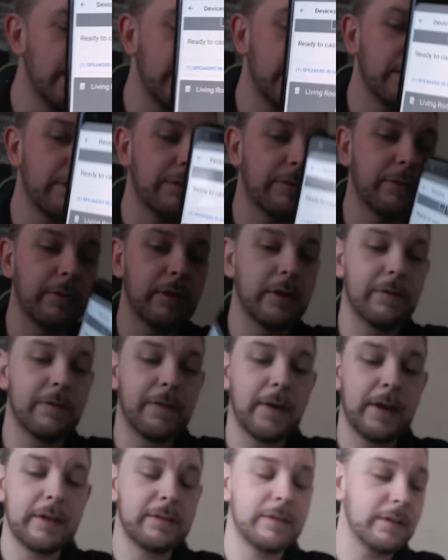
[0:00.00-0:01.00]
in through the
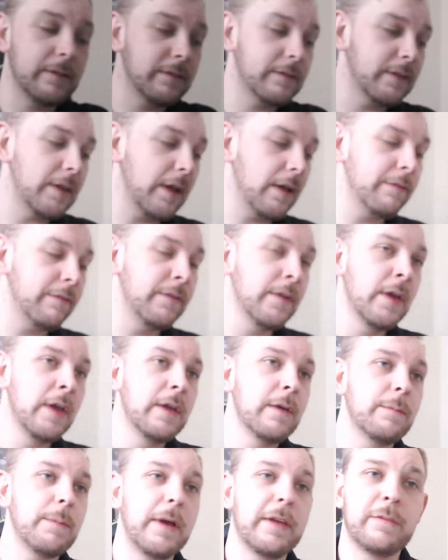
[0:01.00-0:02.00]
device itself
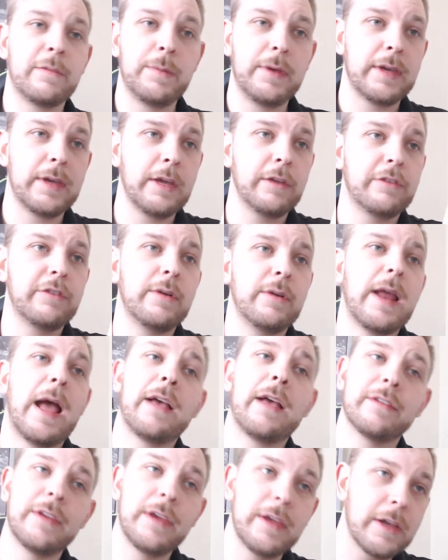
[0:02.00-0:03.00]
by speaking to it,
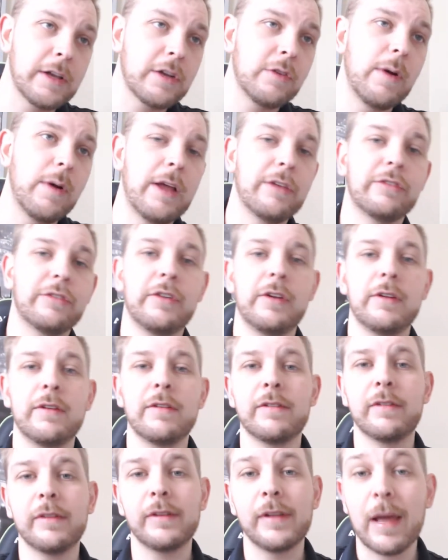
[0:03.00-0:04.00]
asking it
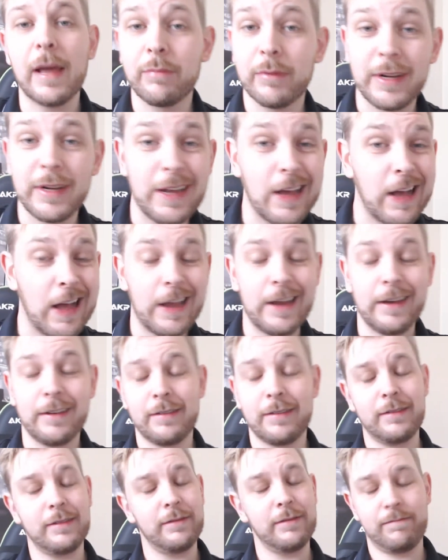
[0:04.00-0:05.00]
questions, celebrity
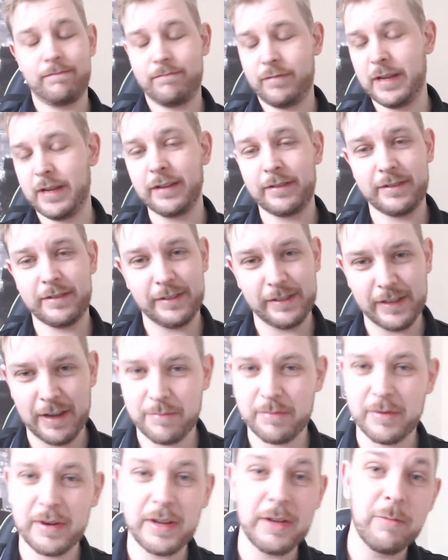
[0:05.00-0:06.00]
heights,
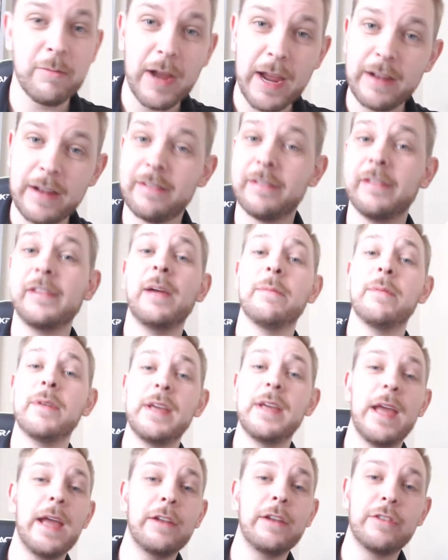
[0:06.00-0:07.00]
celebrity weights,
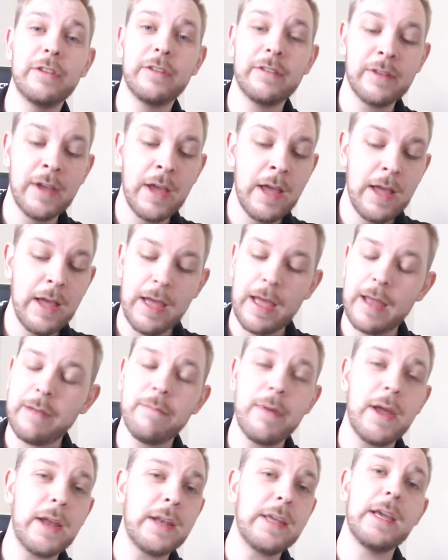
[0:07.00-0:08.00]
celebrity ages,
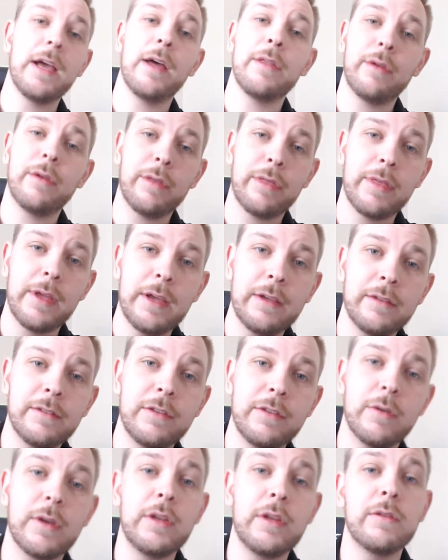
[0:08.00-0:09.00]
and many other
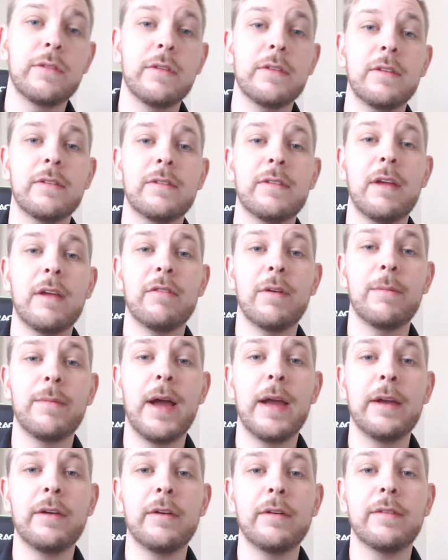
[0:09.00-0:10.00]
things. You can use it to set
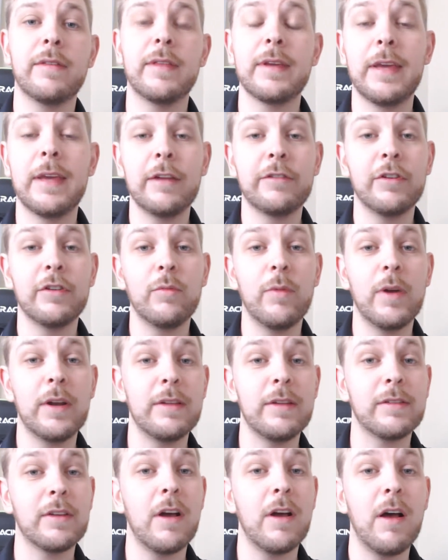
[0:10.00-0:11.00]
reminders. The kitchen one
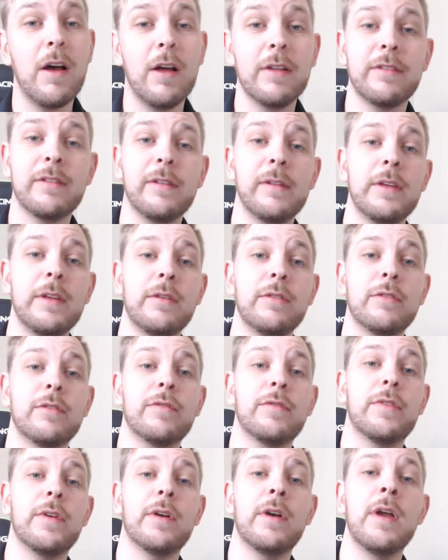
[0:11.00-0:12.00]
is constantly used
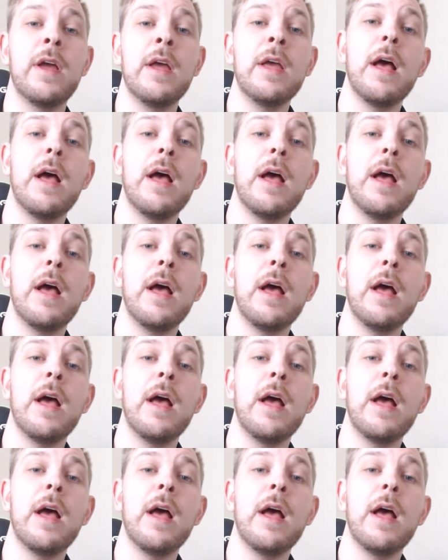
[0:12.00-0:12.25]
for